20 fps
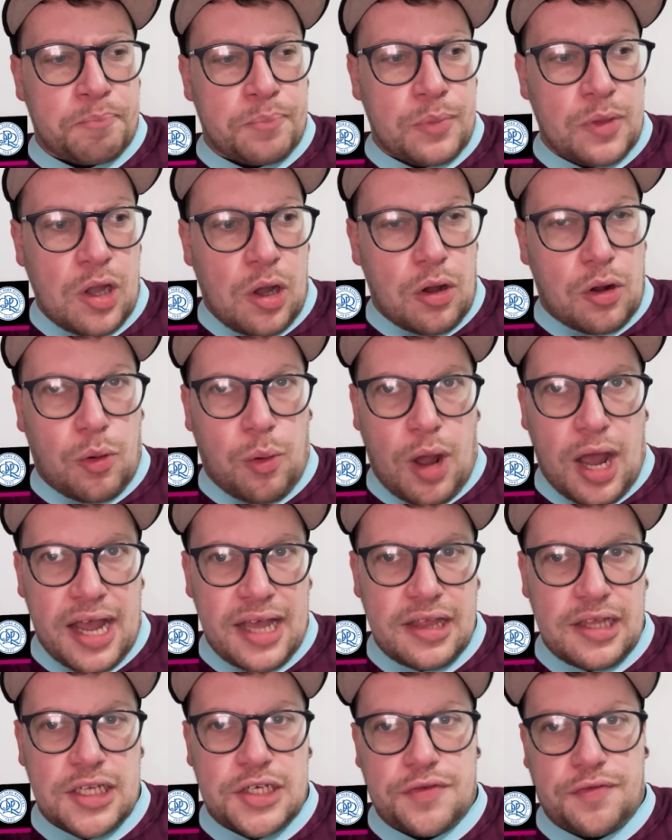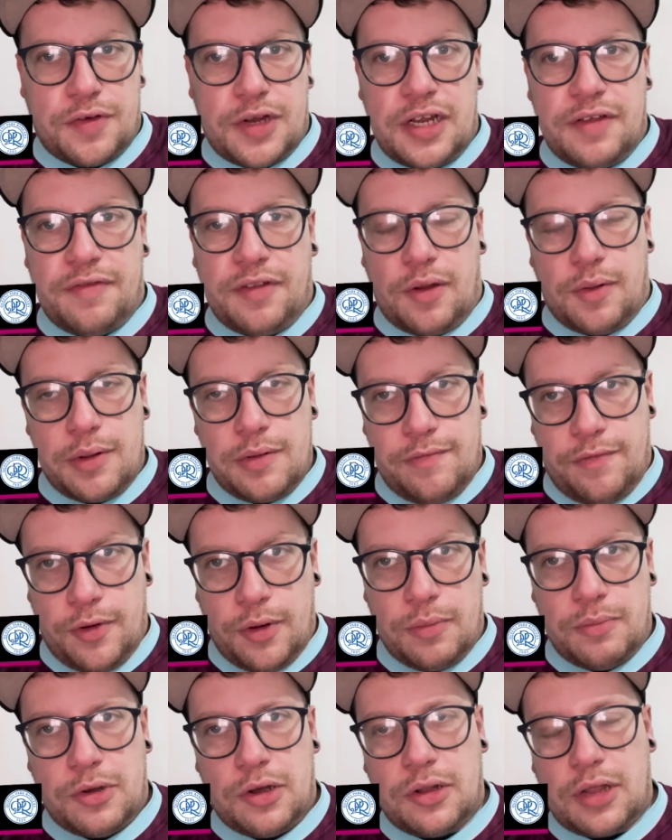Not quite this free flowing
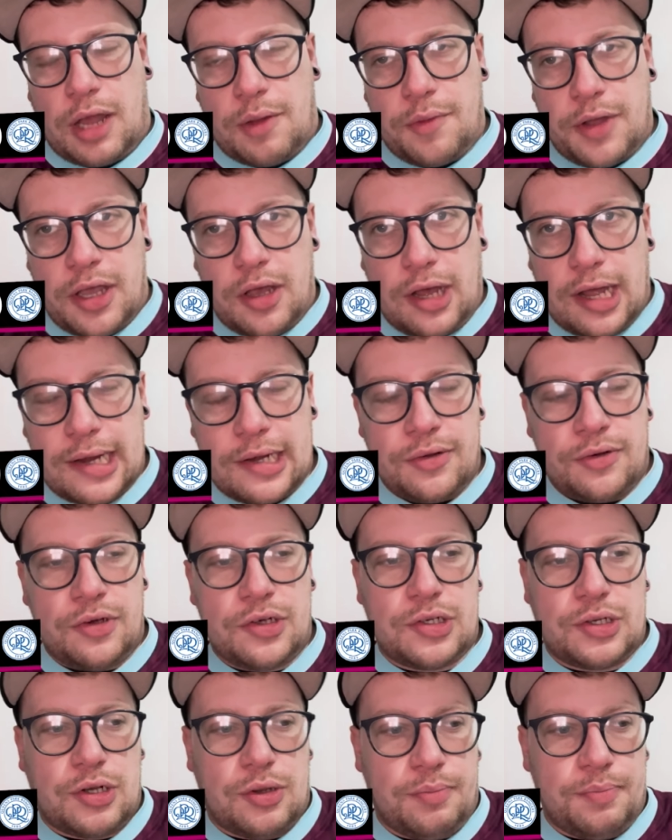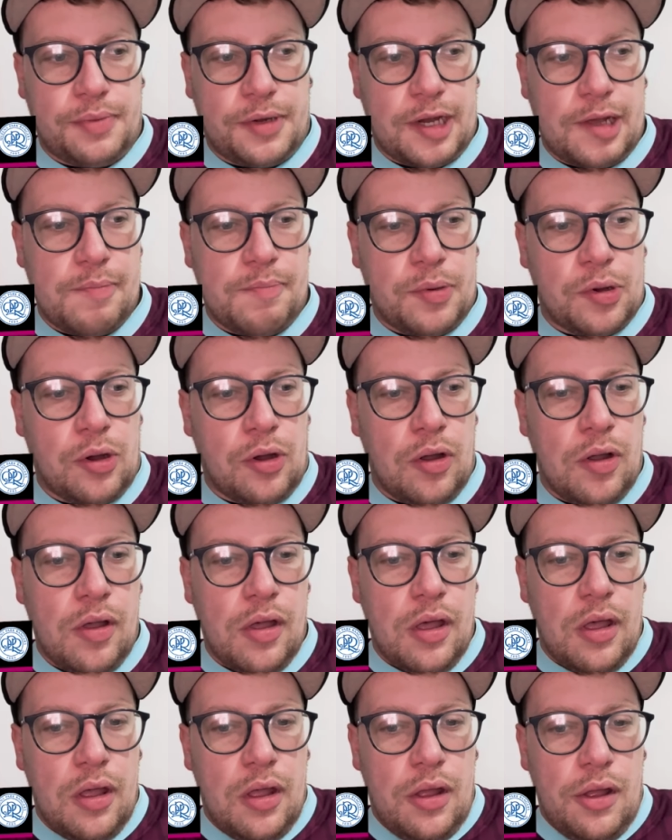football that we had under Company, but
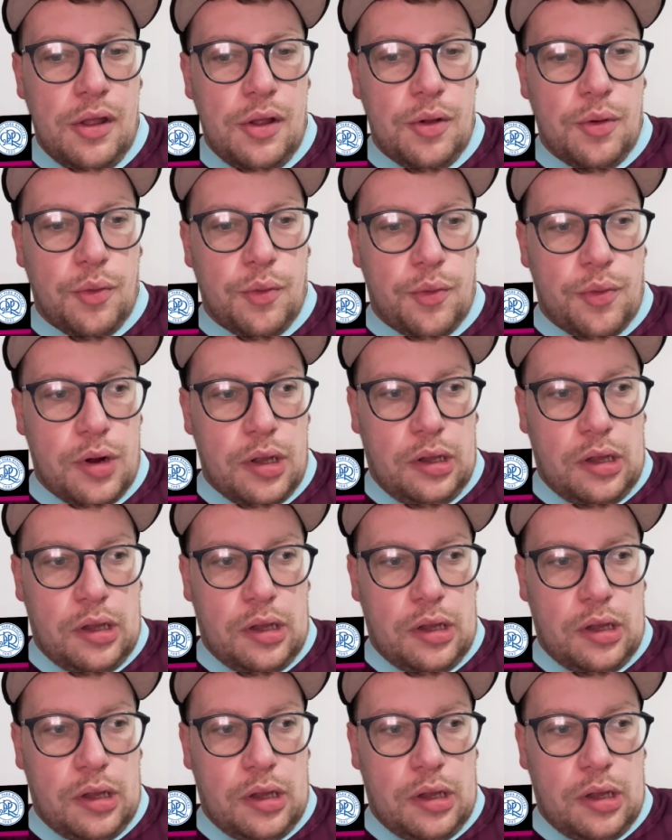we're a